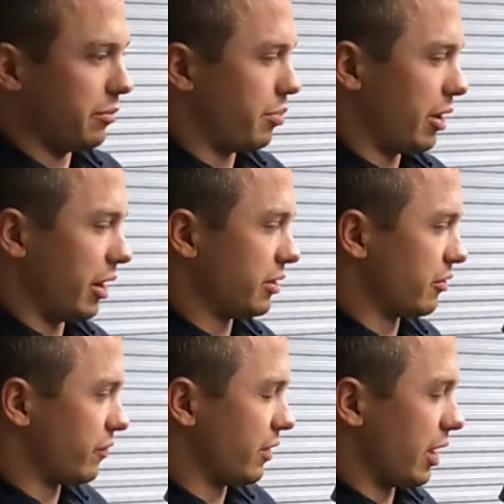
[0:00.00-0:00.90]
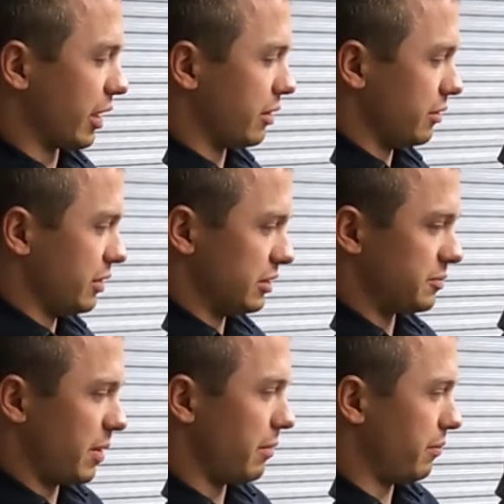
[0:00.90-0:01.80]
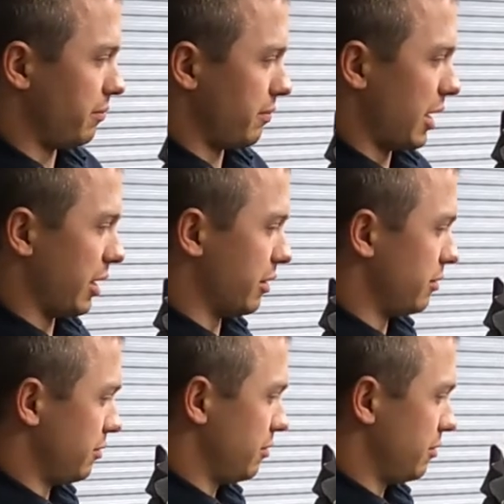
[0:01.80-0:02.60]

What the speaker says: but I just feel like that's been my